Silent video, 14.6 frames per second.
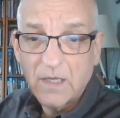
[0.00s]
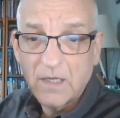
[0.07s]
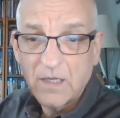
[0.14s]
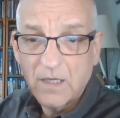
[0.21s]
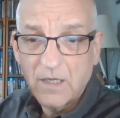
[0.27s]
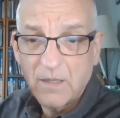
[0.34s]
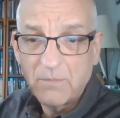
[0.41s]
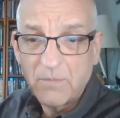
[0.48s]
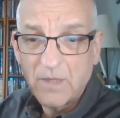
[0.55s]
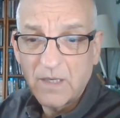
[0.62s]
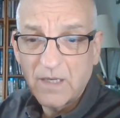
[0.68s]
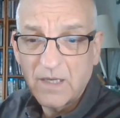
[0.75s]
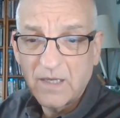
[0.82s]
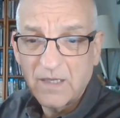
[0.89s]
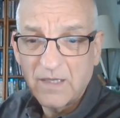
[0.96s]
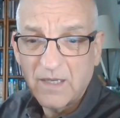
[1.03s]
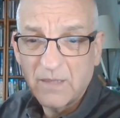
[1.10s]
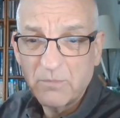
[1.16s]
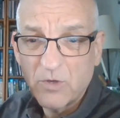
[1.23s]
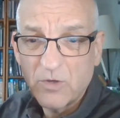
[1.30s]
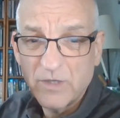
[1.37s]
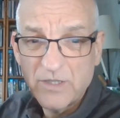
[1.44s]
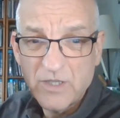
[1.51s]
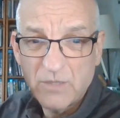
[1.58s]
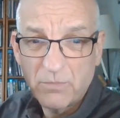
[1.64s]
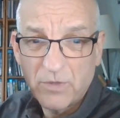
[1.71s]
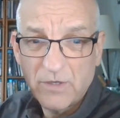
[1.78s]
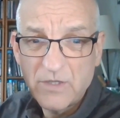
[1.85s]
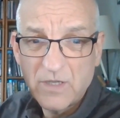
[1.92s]
Um, and I'm quite
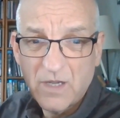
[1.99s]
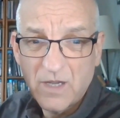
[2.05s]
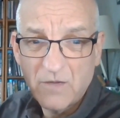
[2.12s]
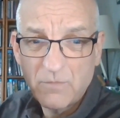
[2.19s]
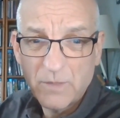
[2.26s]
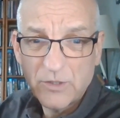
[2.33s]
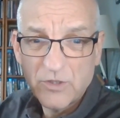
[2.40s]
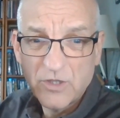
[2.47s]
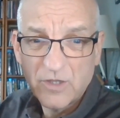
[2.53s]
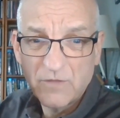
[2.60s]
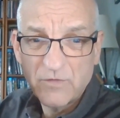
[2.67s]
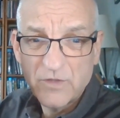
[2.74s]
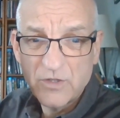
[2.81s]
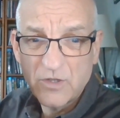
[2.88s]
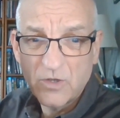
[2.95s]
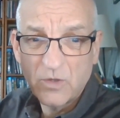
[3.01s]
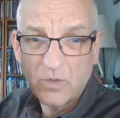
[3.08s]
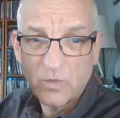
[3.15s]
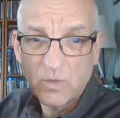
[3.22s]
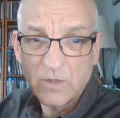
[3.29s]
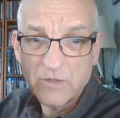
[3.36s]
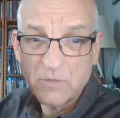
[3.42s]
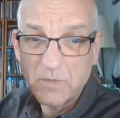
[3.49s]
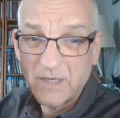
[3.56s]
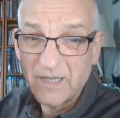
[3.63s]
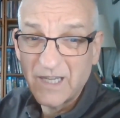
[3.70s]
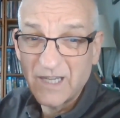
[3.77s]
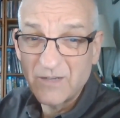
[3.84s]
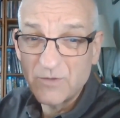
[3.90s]
surprised at how much I've sold once my
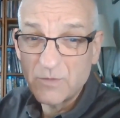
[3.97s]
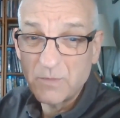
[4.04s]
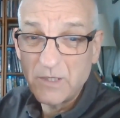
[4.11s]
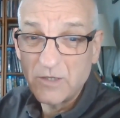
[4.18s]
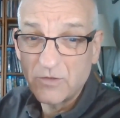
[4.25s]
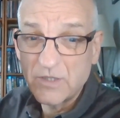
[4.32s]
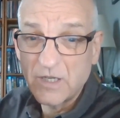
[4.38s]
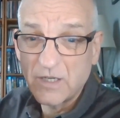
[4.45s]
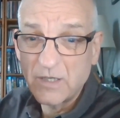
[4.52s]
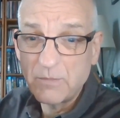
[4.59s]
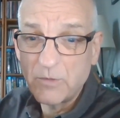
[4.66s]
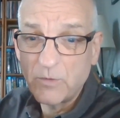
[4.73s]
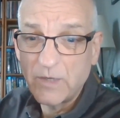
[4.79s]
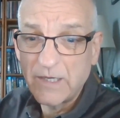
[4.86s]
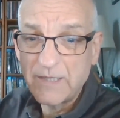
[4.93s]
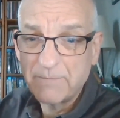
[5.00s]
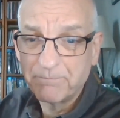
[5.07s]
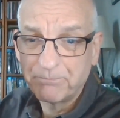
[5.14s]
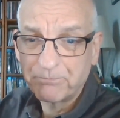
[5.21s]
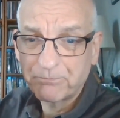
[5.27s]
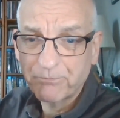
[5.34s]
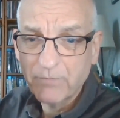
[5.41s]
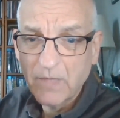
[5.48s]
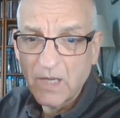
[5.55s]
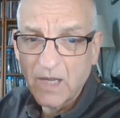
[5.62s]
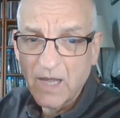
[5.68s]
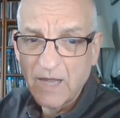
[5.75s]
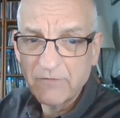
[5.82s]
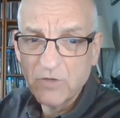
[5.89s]
account's been on time away.
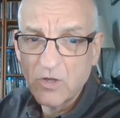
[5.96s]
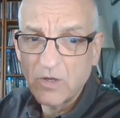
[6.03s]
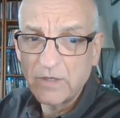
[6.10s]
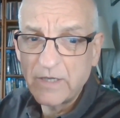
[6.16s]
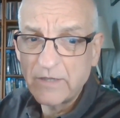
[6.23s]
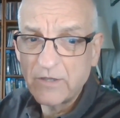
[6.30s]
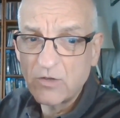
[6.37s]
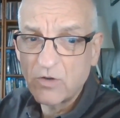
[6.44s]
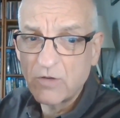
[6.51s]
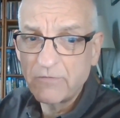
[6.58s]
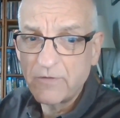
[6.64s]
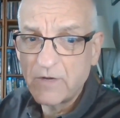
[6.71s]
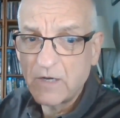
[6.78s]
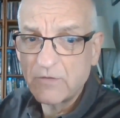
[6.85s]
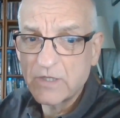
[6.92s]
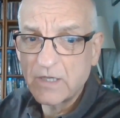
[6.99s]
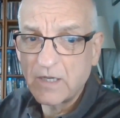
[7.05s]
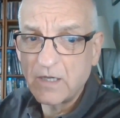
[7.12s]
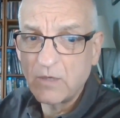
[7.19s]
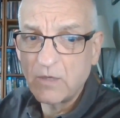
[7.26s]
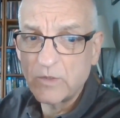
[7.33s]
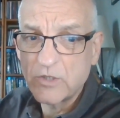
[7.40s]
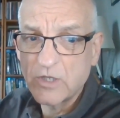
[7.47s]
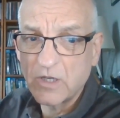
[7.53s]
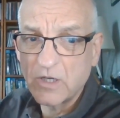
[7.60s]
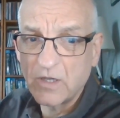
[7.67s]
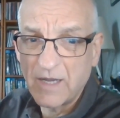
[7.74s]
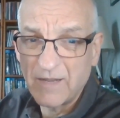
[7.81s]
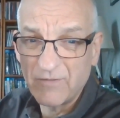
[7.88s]
I have got another offer outstanding which I'm
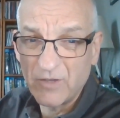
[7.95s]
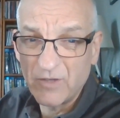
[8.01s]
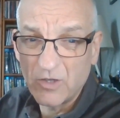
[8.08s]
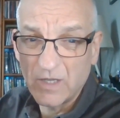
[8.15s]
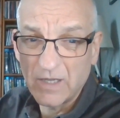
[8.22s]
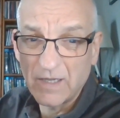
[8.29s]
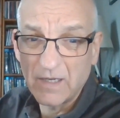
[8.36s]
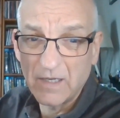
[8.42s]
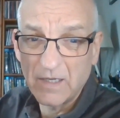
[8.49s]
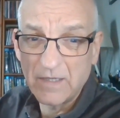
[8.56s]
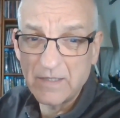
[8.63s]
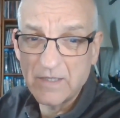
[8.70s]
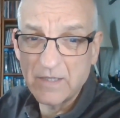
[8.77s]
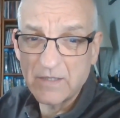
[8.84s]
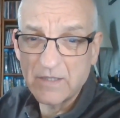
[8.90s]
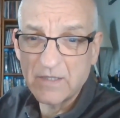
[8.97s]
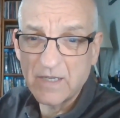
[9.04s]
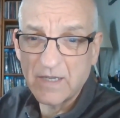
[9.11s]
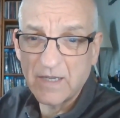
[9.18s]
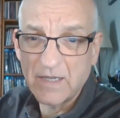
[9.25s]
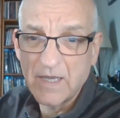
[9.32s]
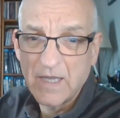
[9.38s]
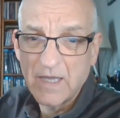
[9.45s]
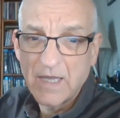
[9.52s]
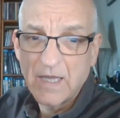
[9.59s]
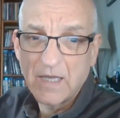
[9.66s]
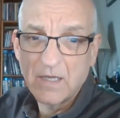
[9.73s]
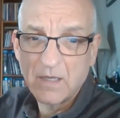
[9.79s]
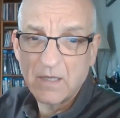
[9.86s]
going to have a look at later today,
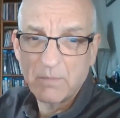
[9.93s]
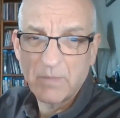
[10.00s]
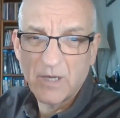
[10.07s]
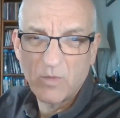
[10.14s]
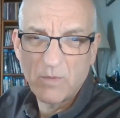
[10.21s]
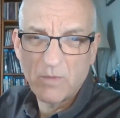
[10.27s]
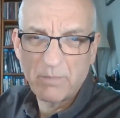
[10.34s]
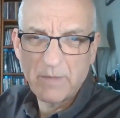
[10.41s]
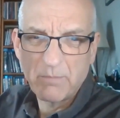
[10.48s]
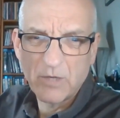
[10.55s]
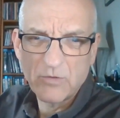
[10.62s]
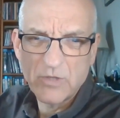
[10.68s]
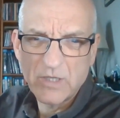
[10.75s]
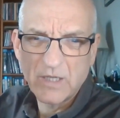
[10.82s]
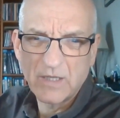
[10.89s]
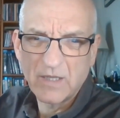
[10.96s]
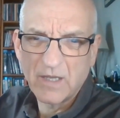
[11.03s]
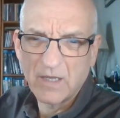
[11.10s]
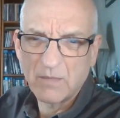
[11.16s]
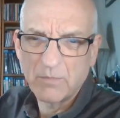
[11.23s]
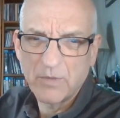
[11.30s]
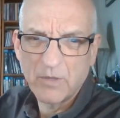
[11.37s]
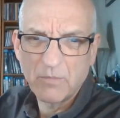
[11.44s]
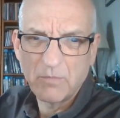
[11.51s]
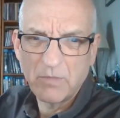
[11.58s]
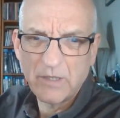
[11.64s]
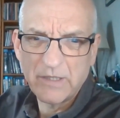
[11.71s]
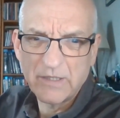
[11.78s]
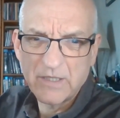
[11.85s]
uh, but I won't be posting that
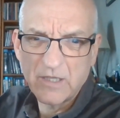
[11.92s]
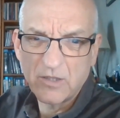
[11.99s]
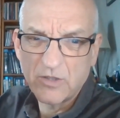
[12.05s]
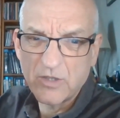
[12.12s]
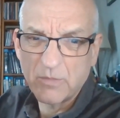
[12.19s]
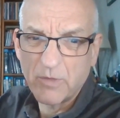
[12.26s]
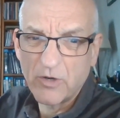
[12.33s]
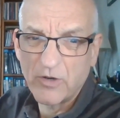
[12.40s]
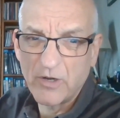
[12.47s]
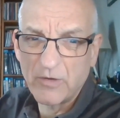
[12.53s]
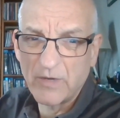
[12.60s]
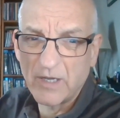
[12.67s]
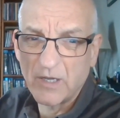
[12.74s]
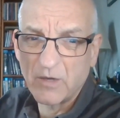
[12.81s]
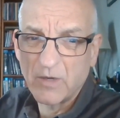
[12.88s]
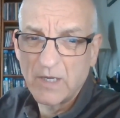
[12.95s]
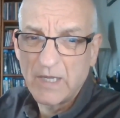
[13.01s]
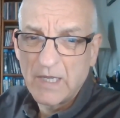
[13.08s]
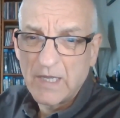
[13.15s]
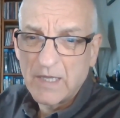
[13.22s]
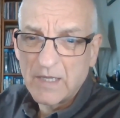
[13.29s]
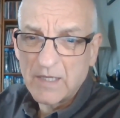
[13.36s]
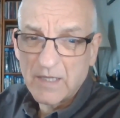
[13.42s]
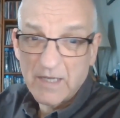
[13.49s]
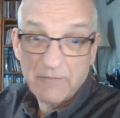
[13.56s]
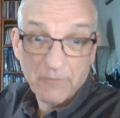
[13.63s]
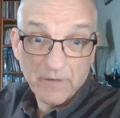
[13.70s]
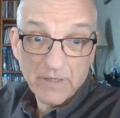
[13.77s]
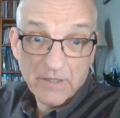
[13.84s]
probably until tomorrow now, uh,
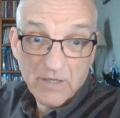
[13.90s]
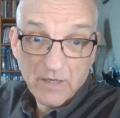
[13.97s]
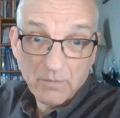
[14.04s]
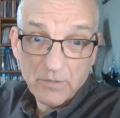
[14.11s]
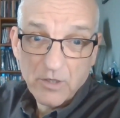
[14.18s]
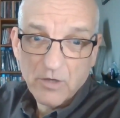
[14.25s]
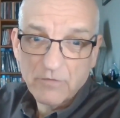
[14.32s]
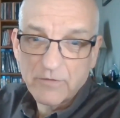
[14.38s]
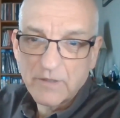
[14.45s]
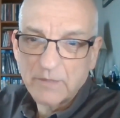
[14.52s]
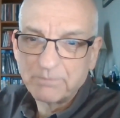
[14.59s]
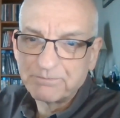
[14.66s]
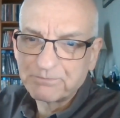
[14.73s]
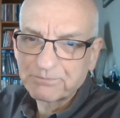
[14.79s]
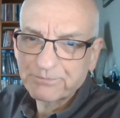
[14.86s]
if I accept the offer.